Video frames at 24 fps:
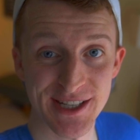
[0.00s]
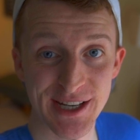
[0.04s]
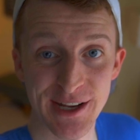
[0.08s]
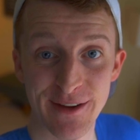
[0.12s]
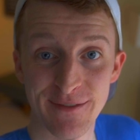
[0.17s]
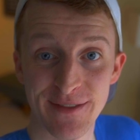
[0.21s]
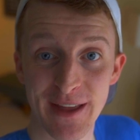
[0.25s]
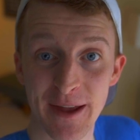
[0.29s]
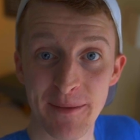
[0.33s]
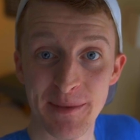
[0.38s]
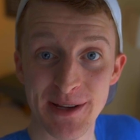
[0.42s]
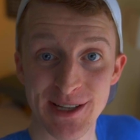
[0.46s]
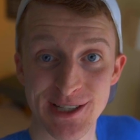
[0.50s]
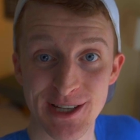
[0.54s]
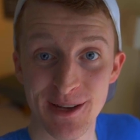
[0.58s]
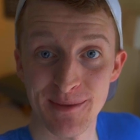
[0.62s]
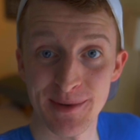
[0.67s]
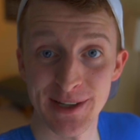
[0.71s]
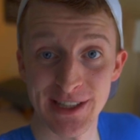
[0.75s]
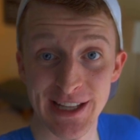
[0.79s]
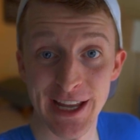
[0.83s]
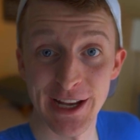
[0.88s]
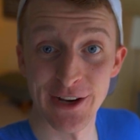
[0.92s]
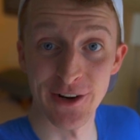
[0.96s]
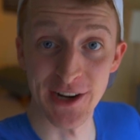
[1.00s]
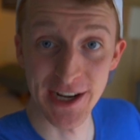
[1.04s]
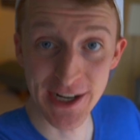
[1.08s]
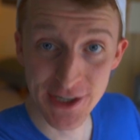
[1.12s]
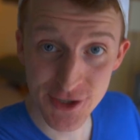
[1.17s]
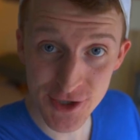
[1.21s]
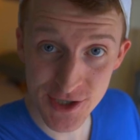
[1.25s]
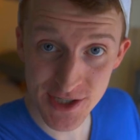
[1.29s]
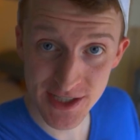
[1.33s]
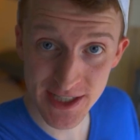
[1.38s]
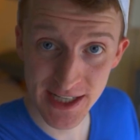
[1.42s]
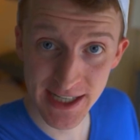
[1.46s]
see if that'd be something that you're
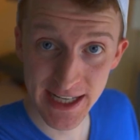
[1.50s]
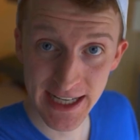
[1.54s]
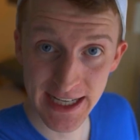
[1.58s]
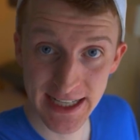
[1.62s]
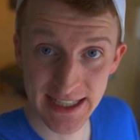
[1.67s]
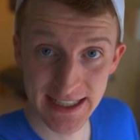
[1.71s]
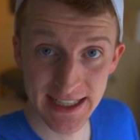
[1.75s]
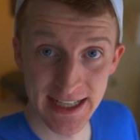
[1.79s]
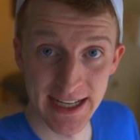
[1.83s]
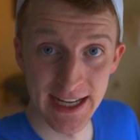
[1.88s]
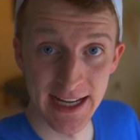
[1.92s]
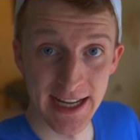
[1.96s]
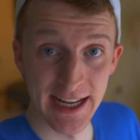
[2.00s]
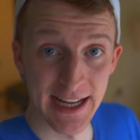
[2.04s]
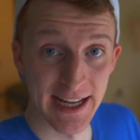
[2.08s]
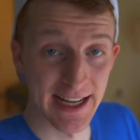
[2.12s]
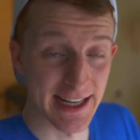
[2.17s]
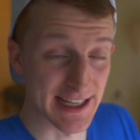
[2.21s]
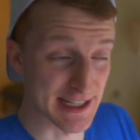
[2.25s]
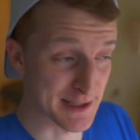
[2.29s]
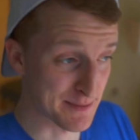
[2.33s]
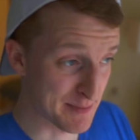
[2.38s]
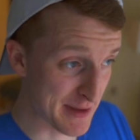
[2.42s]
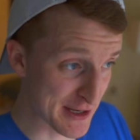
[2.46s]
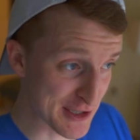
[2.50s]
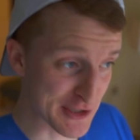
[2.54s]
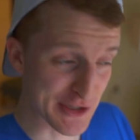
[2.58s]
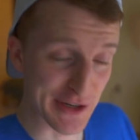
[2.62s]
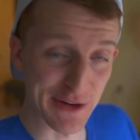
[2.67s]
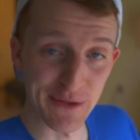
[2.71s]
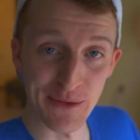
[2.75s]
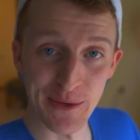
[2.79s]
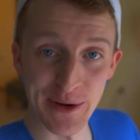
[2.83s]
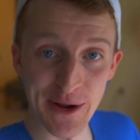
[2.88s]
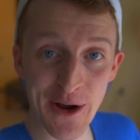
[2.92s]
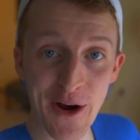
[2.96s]
interested in,
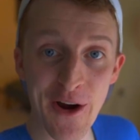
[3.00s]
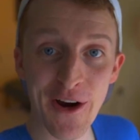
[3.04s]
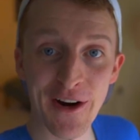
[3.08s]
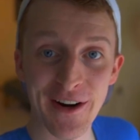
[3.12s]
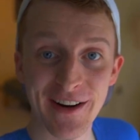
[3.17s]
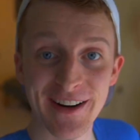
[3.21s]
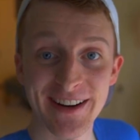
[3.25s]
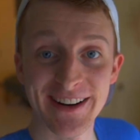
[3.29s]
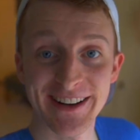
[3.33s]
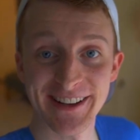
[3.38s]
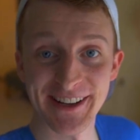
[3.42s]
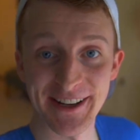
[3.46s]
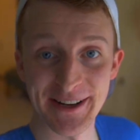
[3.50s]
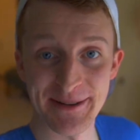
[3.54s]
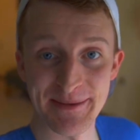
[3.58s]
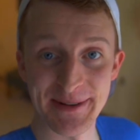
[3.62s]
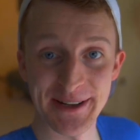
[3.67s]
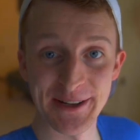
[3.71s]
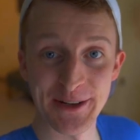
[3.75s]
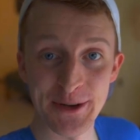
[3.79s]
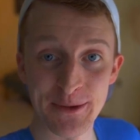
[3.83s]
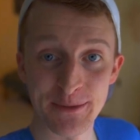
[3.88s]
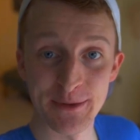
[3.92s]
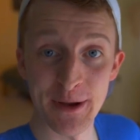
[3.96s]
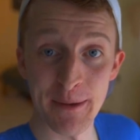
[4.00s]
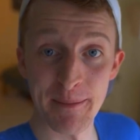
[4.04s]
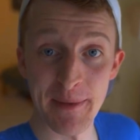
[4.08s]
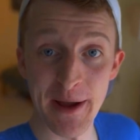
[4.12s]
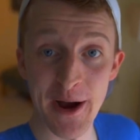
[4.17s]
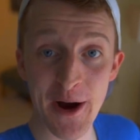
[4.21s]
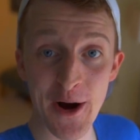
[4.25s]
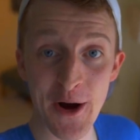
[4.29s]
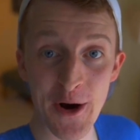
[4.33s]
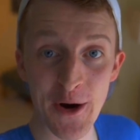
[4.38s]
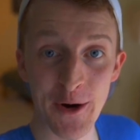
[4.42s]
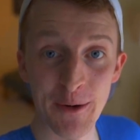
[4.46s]
especially if we are gonna be cooped up
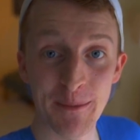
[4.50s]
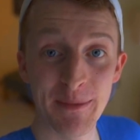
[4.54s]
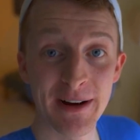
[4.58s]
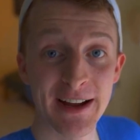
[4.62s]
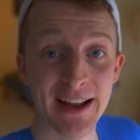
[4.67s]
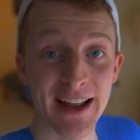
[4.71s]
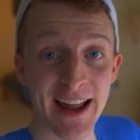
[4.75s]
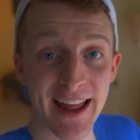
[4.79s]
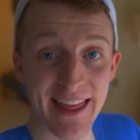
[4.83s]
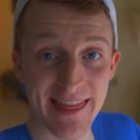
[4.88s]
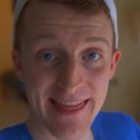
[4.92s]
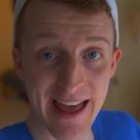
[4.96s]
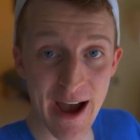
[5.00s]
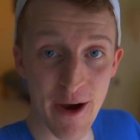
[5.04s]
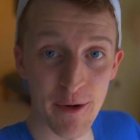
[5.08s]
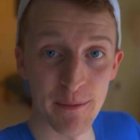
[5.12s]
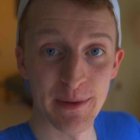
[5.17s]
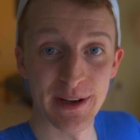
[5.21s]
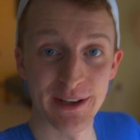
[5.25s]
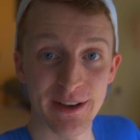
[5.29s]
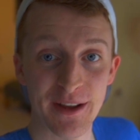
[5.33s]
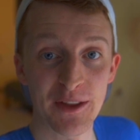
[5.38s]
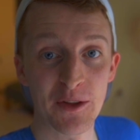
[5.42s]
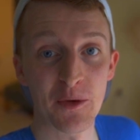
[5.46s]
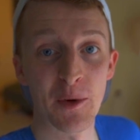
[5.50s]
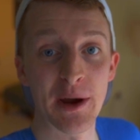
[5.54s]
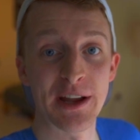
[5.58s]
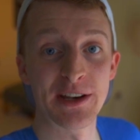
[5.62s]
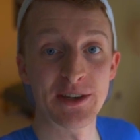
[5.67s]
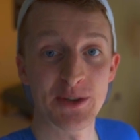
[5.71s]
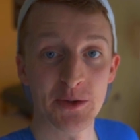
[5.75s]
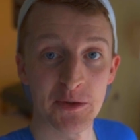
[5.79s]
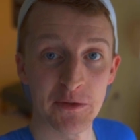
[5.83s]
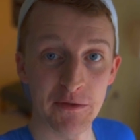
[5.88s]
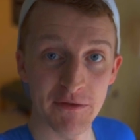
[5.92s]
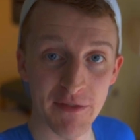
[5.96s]
at home. That would be another
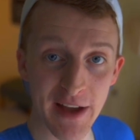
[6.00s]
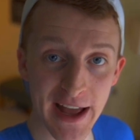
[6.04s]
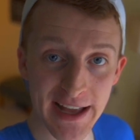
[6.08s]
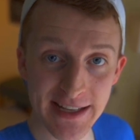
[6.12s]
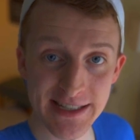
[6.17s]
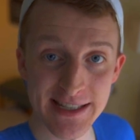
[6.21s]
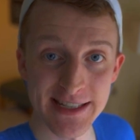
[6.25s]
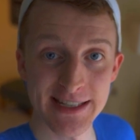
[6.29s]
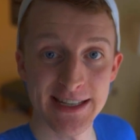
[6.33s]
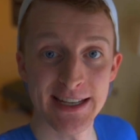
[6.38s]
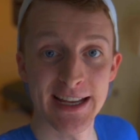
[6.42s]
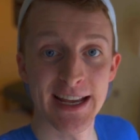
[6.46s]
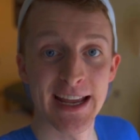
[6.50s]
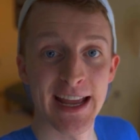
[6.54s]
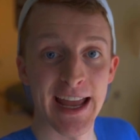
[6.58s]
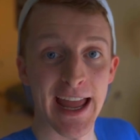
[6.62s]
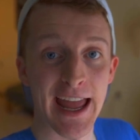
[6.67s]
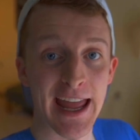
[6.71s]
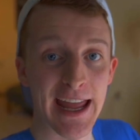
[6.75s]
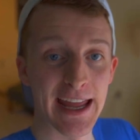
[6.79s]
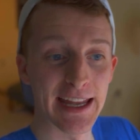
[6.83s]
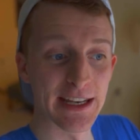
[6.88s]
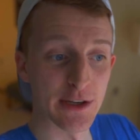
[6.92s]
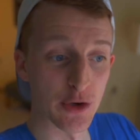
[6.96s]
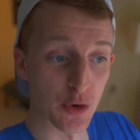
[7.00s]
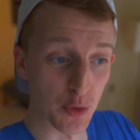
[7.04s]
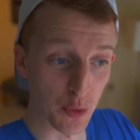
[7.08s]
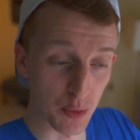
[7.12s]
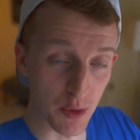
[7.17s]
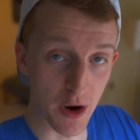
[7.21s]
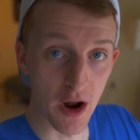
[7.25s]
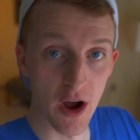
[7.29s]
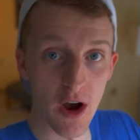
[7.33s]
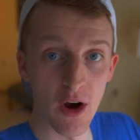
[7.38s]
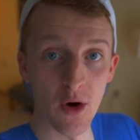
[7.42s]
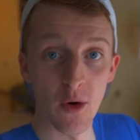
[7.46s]
way to invest and
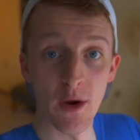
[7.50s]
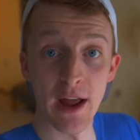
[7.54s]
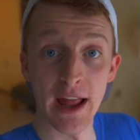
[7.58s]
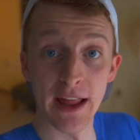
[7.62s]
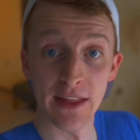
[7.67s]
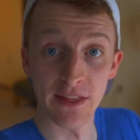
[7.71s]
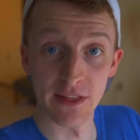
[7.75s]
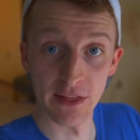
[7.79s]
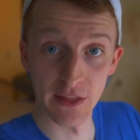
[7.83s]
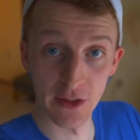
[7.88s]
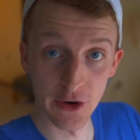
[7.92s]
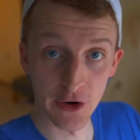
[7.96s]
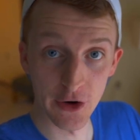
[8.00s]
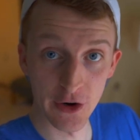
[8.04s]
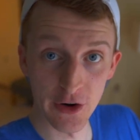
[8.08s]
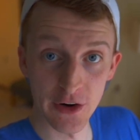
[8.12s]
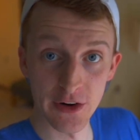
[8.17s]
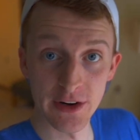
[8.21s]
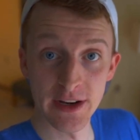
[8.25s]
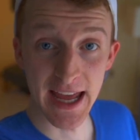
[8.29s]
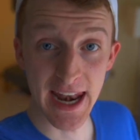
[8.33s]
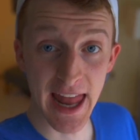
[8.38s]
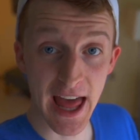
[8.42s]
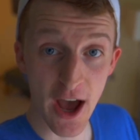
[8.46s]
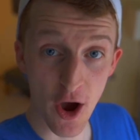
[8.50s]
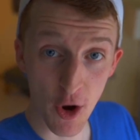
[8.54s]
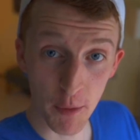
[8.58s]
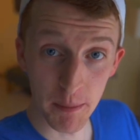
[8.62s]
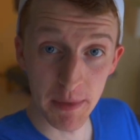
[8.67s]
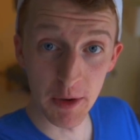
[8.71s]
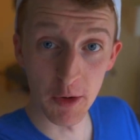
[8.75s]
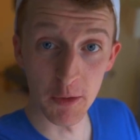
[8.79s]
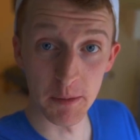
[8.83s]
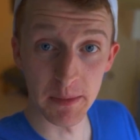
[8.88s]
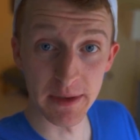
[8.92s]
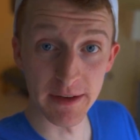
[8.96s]
grow and learn. And I
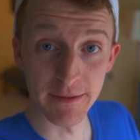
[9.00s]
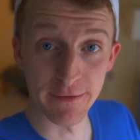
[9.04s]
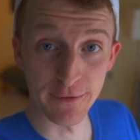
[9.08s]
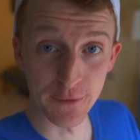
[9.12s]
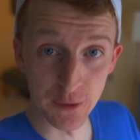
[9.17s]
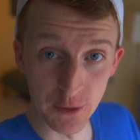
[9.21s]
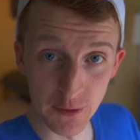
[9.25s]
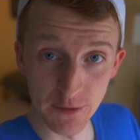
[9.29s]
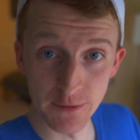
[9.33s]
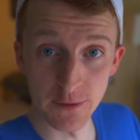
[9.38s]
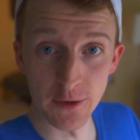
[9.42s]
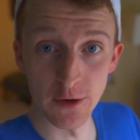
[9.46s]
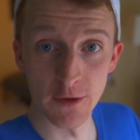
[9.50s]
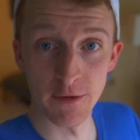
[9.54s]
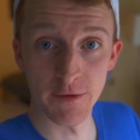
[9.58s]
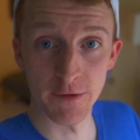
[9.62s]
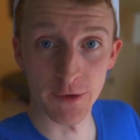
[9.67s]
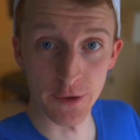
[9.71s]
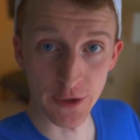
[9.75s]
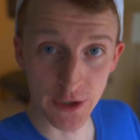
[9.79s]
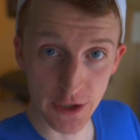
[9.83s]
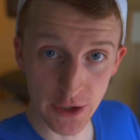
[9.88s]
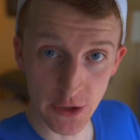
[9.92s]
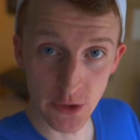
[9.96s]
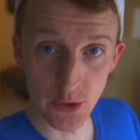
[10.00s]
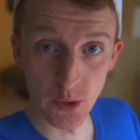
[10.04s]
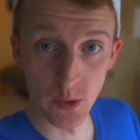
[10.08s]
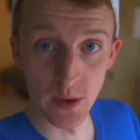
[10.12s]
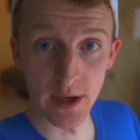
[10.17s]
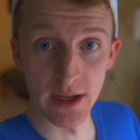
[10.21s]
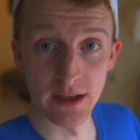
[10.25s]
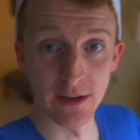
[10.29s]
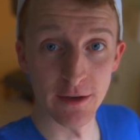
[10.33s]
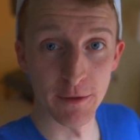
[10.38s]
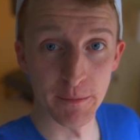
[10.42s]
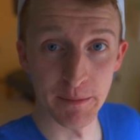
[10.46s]
hope it would be fruitful for
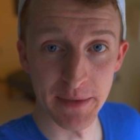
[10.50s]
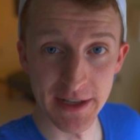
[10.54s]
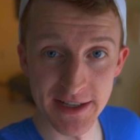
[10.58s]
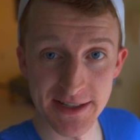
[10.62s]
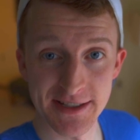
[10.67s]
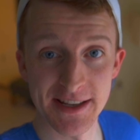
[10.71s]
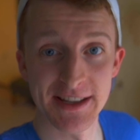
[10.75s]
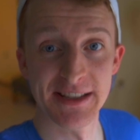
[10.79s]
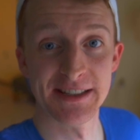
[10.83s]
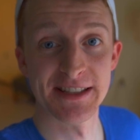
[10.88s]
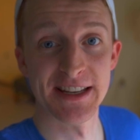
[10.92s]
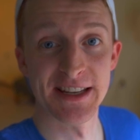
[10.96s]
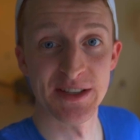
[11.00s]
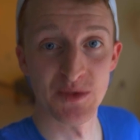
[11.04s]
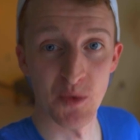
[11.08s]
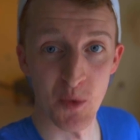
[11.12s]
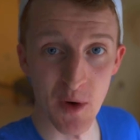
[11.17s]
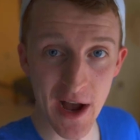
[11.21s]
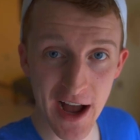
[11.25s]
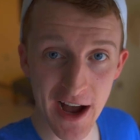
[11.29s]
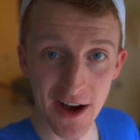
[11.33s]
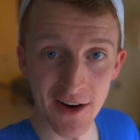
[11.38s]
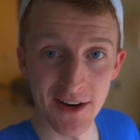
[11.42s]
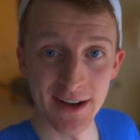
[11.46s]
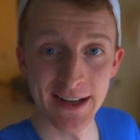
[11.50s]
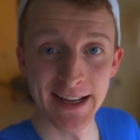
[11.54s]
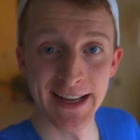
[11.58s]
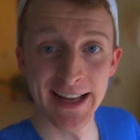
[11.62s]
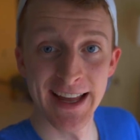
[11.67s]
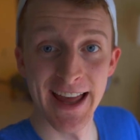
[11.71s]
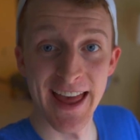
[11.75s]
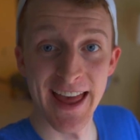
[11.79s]
you and your business as well.